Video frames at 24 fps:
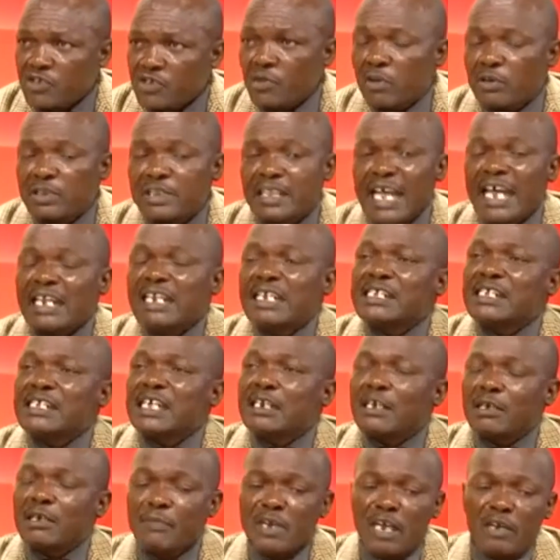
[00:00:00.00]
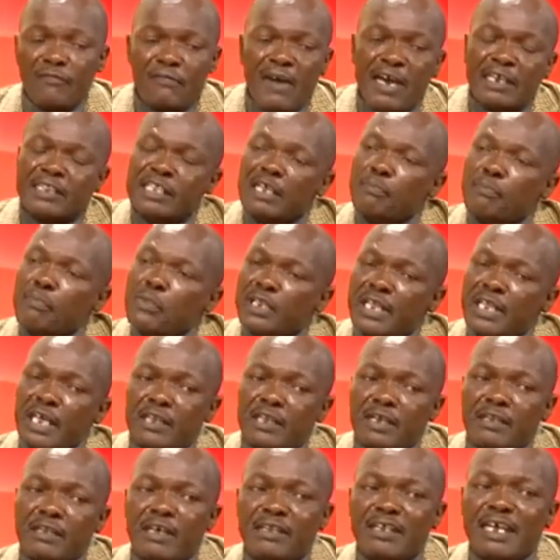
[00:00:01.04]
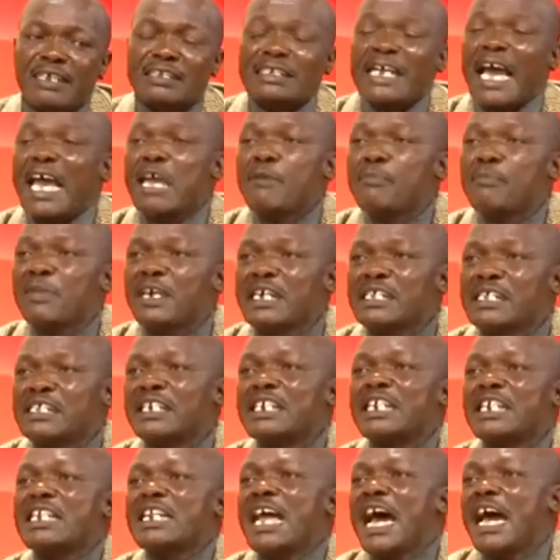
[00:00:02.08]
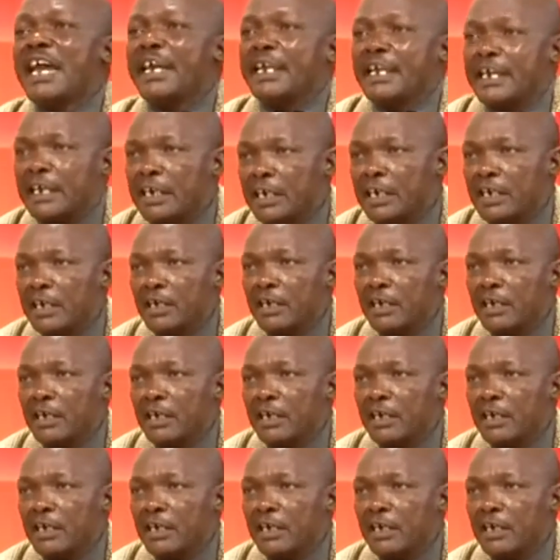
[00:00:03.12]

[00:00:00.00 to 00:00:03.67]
So that is it. I mean, in fact, the, the, the, the timing is denying.